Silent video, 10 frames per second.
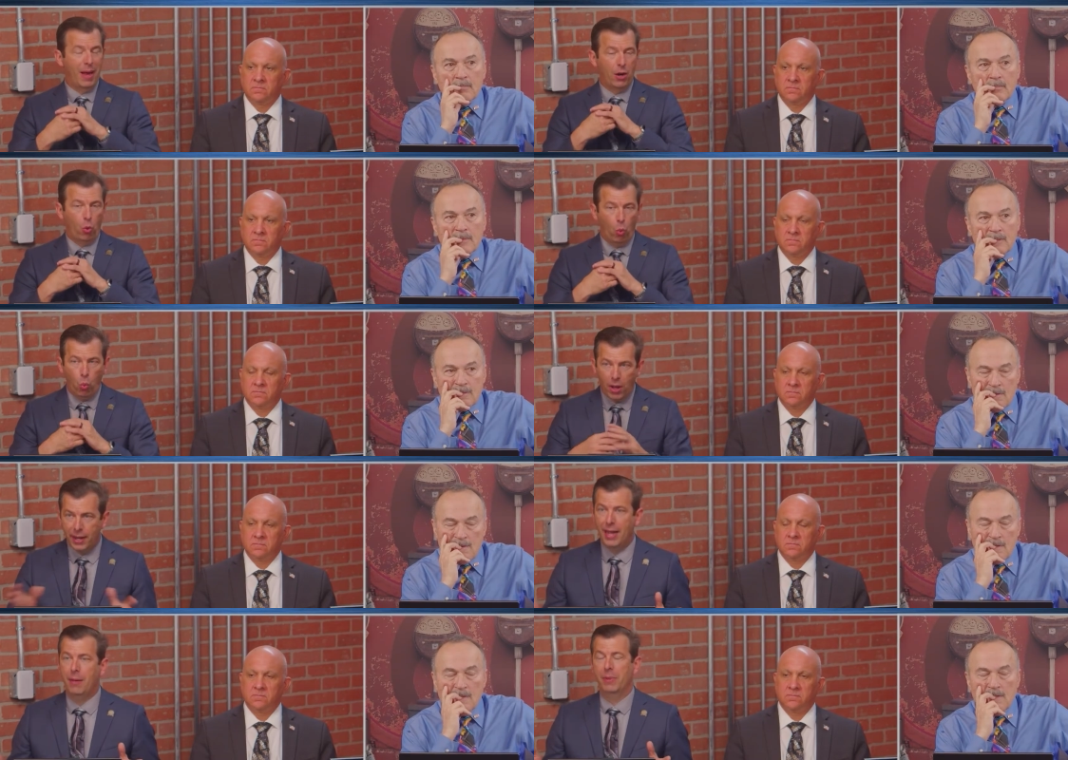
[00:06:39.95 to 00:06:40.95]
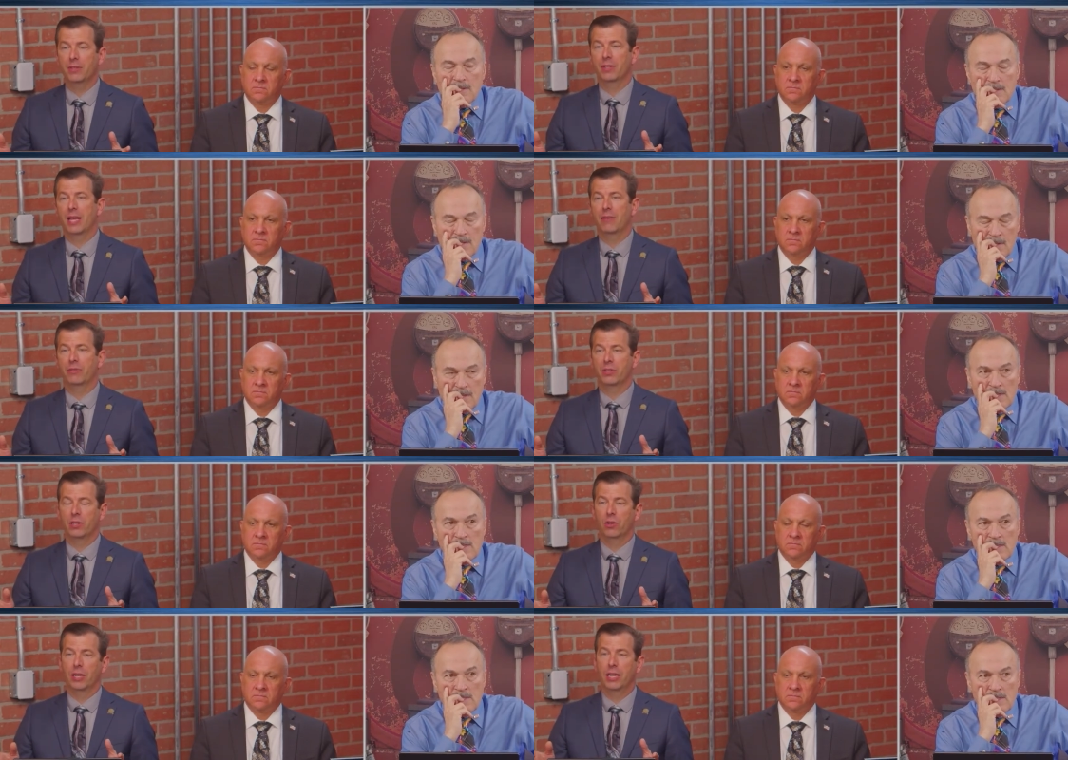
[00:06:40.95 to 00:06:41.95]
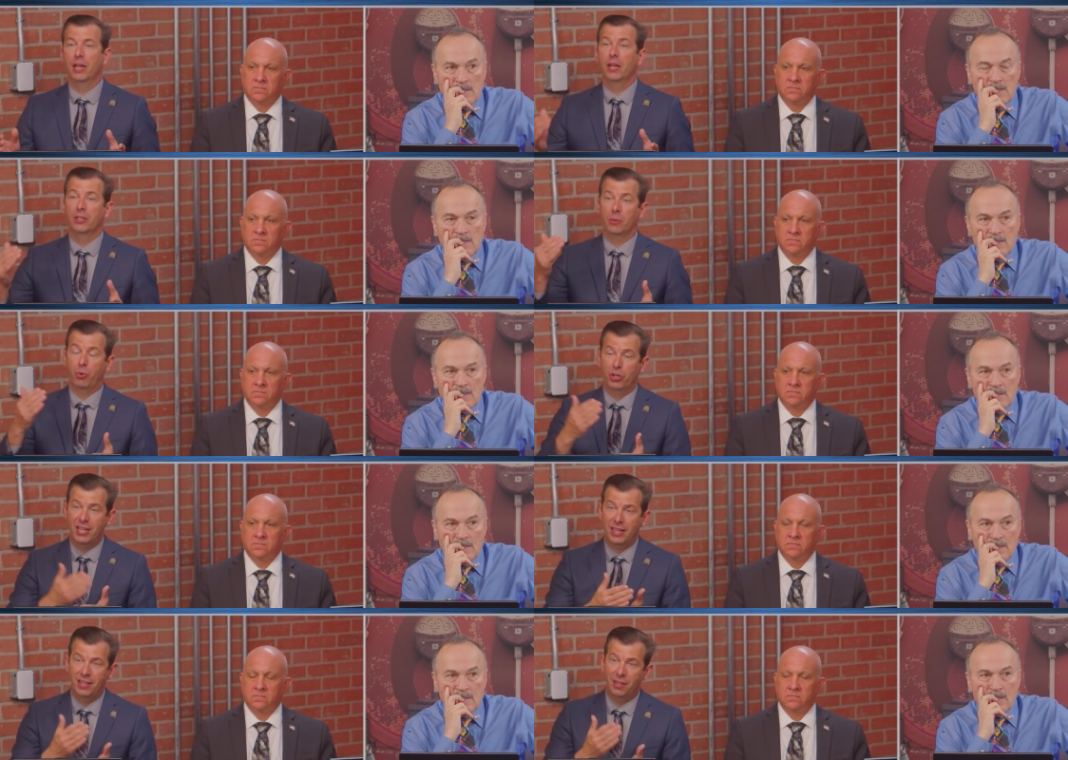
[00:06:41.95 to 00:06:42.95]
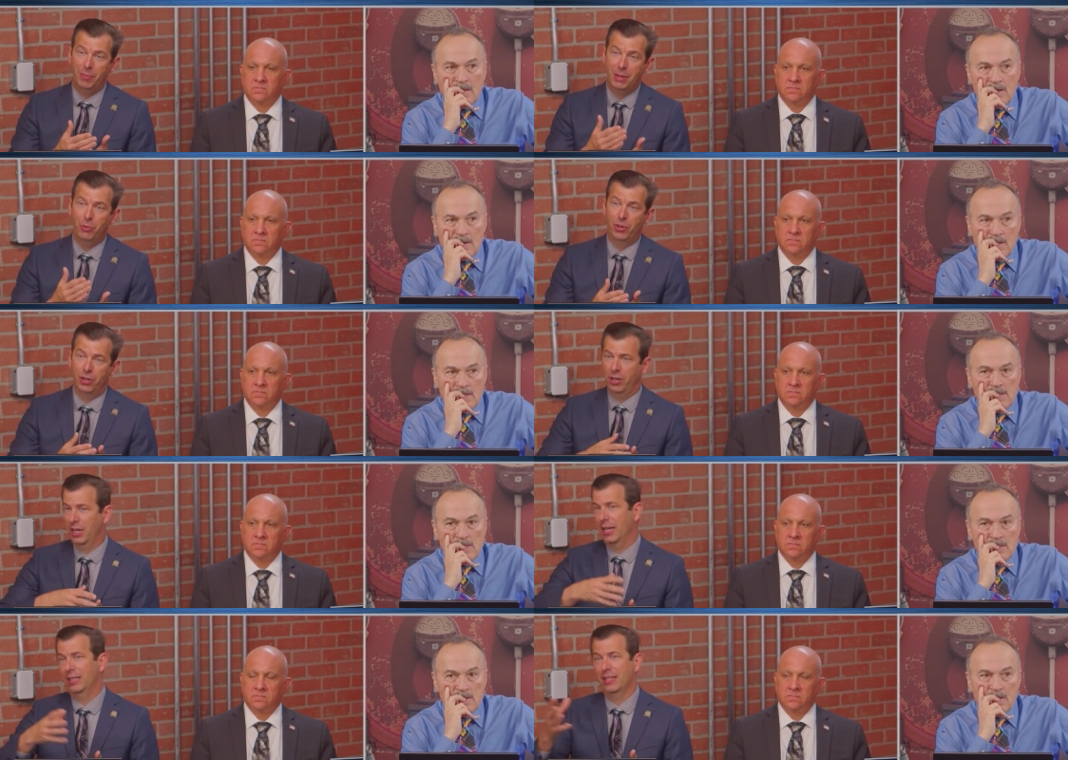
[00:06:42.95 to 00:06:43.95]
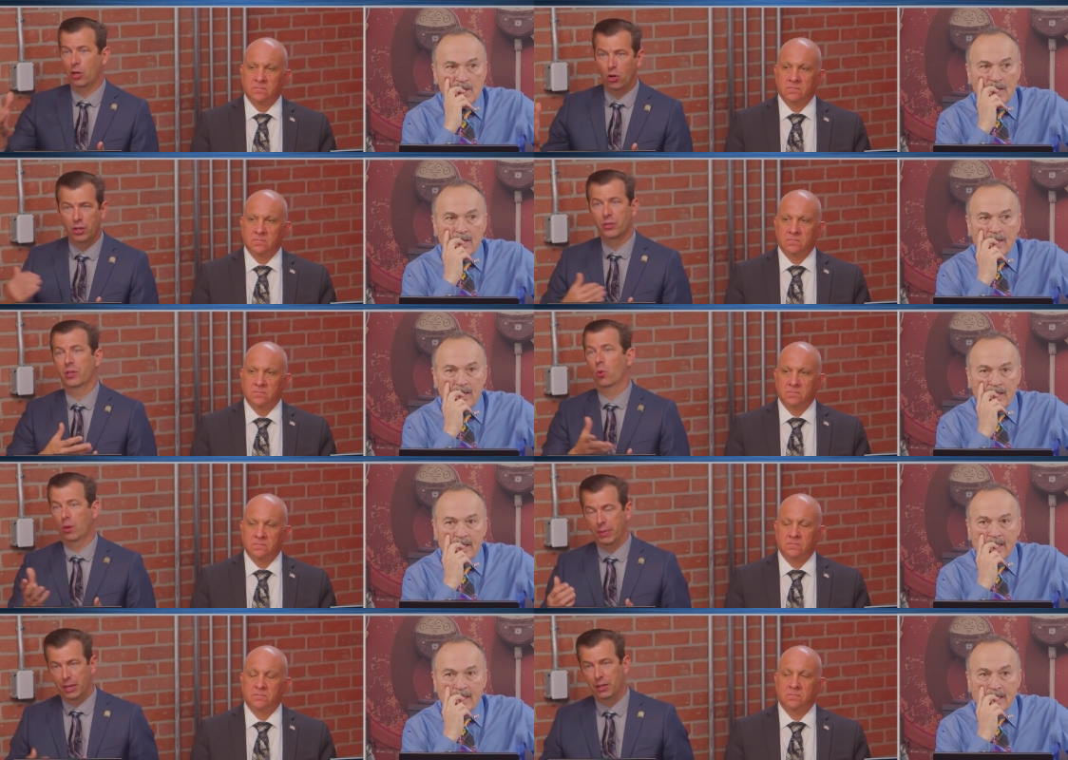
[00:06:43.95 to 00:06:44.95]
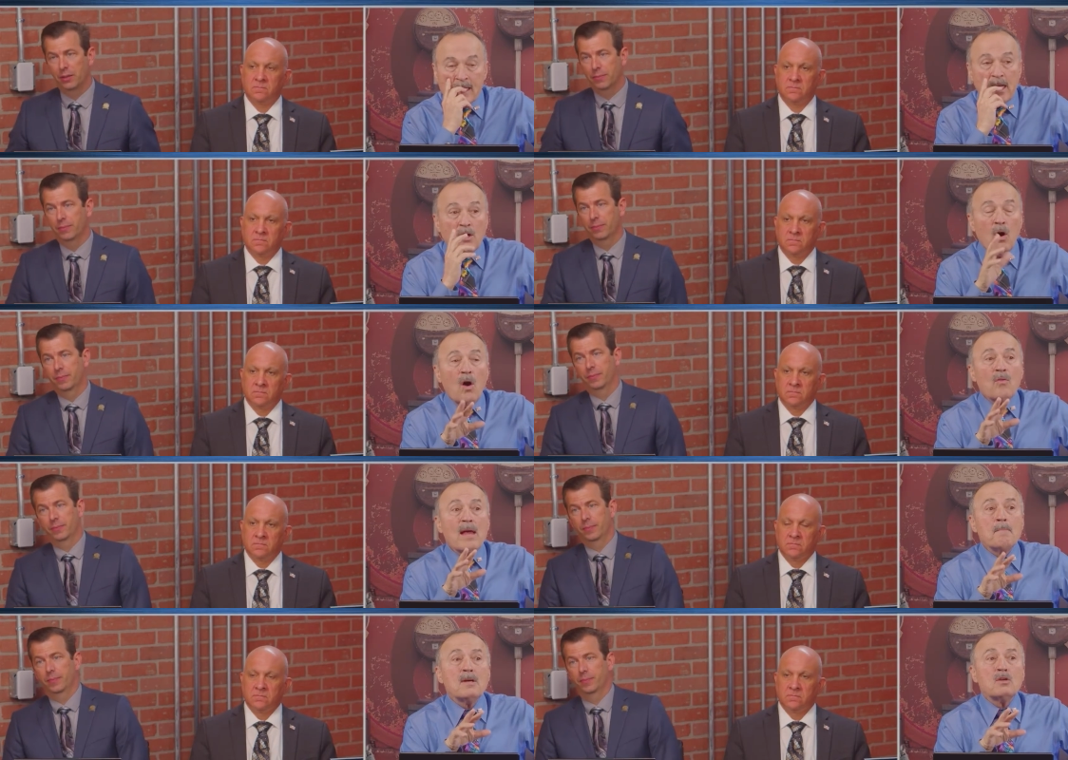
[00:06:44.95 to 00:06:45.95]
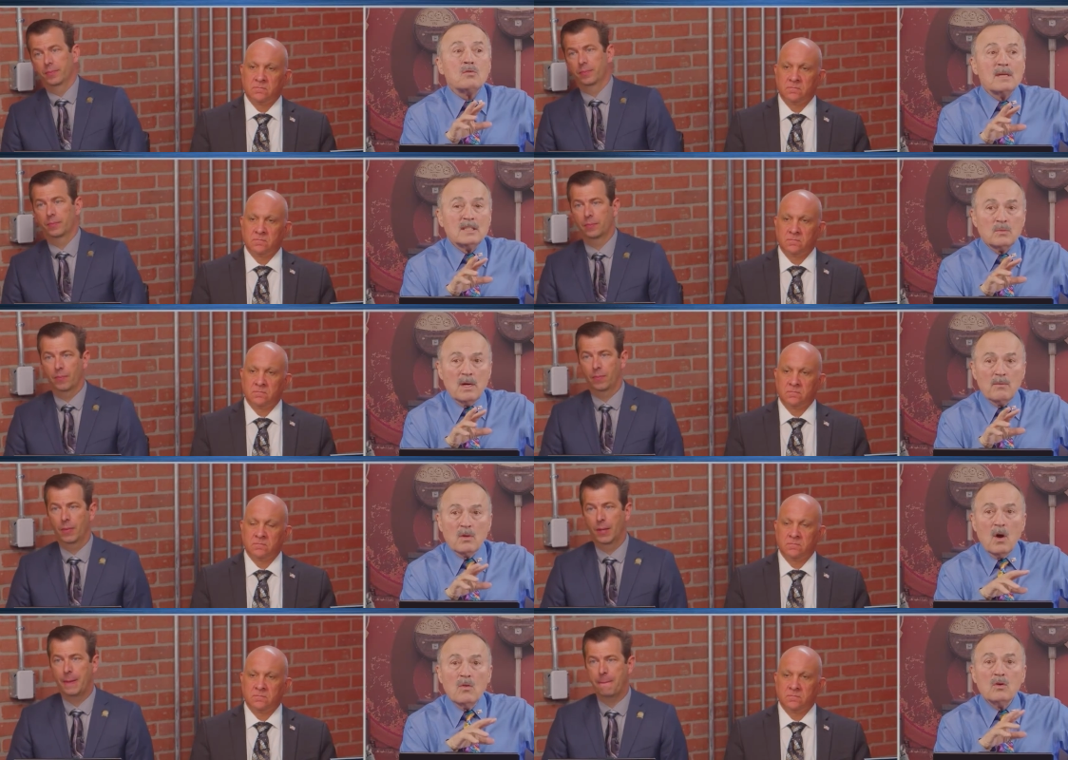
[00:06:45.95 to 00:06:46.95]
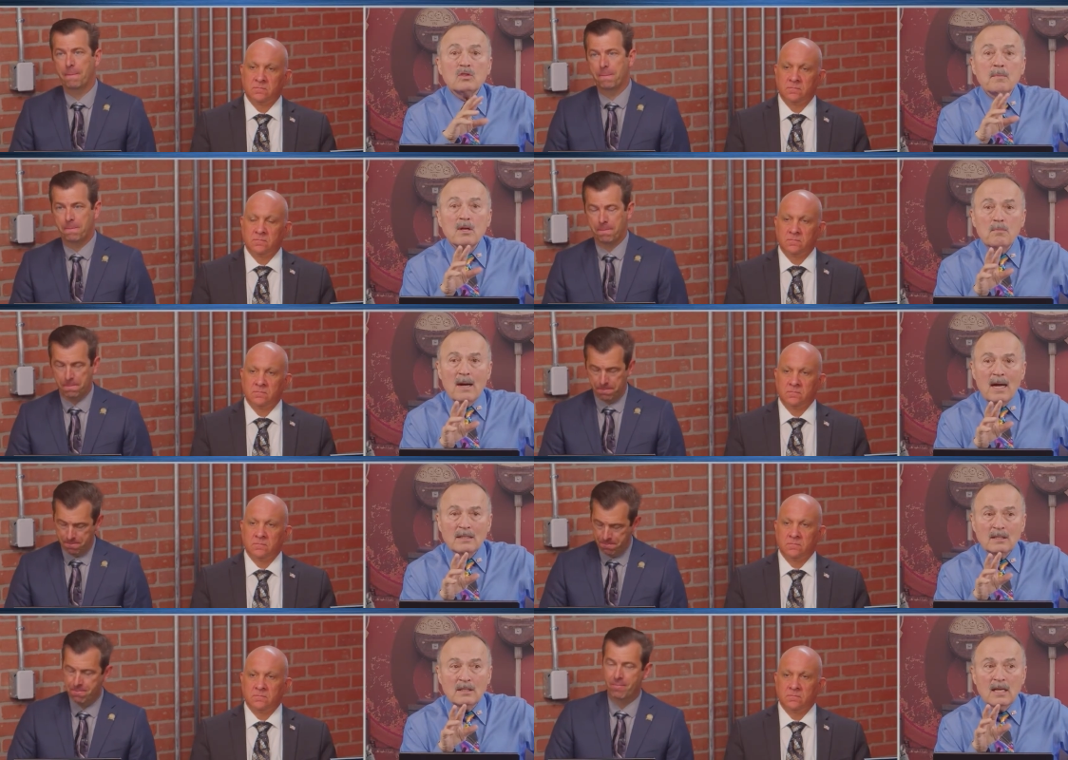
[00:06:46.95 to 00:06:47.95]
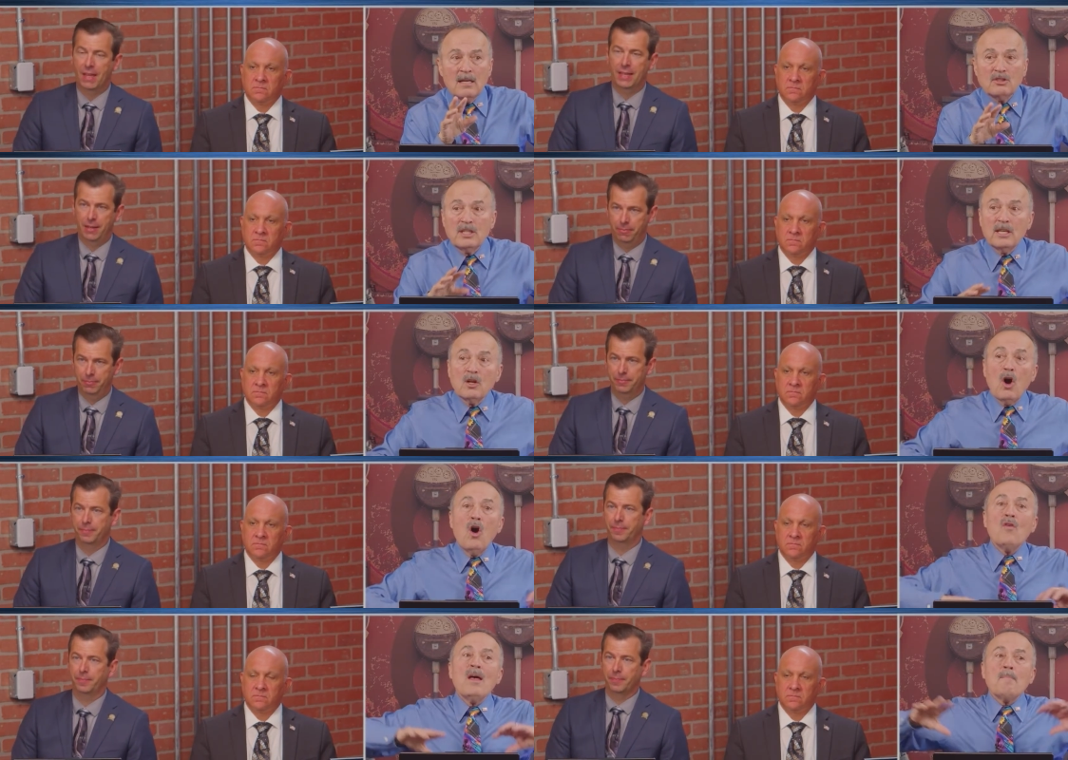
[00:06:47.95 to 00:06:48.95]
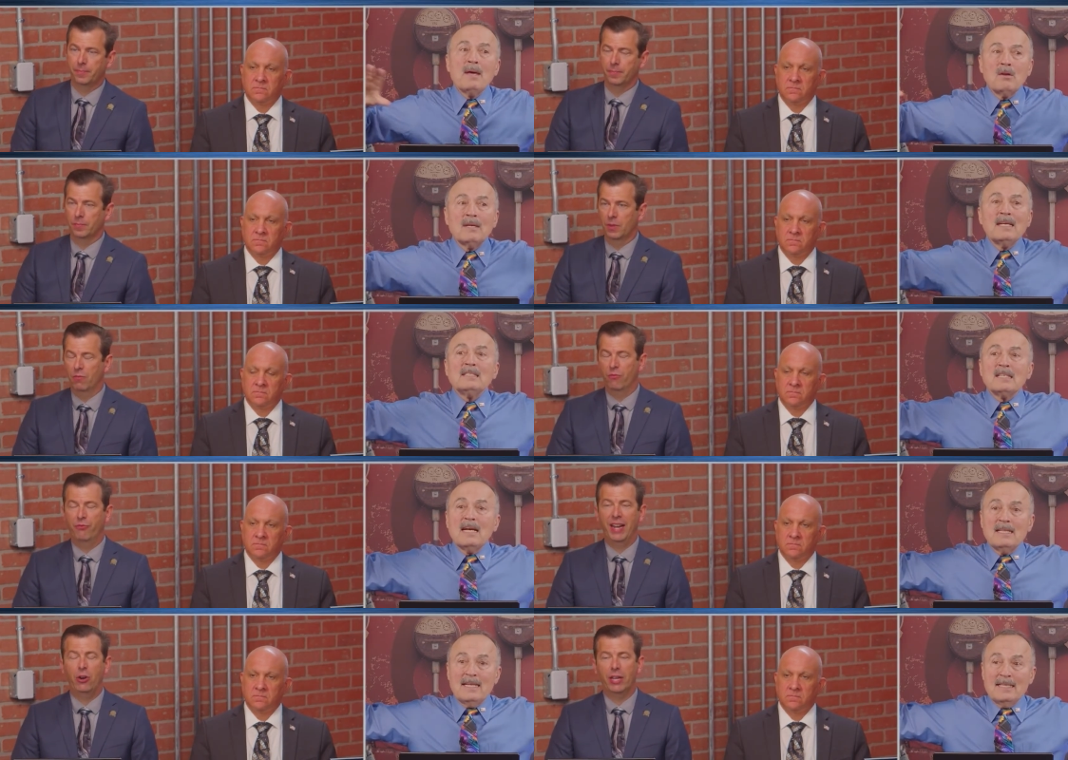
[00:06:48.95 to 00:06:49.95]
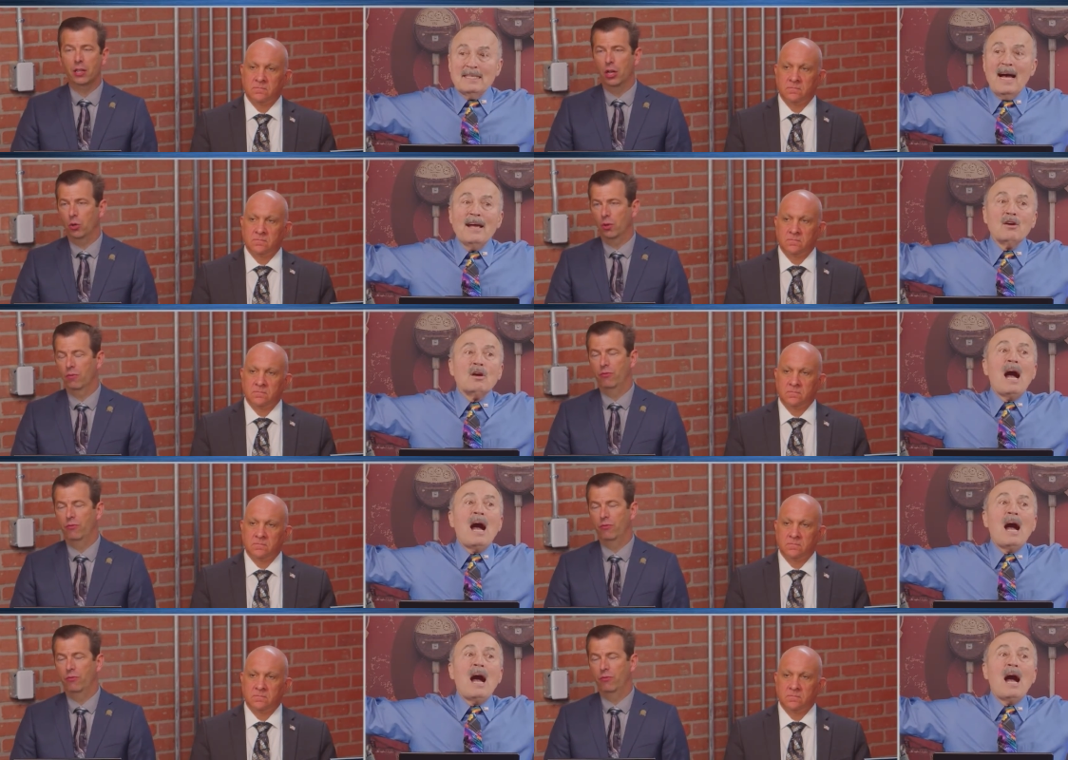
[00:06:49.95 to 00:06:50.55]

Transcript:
Speaker 1: matter what happens in that facility to protect the people that are connected to all this equipment.
Speaker 2: And all that metal raceway with all those metal boxes touching and all that metal inside very the entire